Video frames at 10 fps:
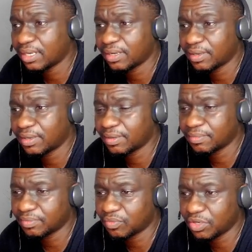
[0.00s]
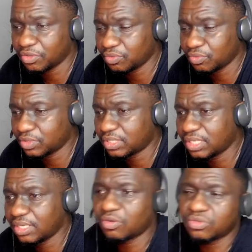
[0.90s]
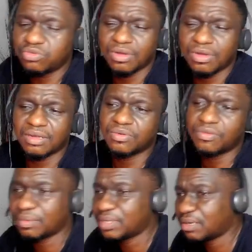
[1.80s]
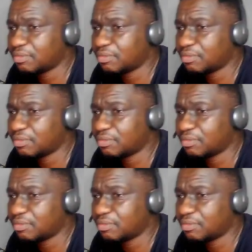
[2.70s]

what you see. Those who are not familiar with Power BI,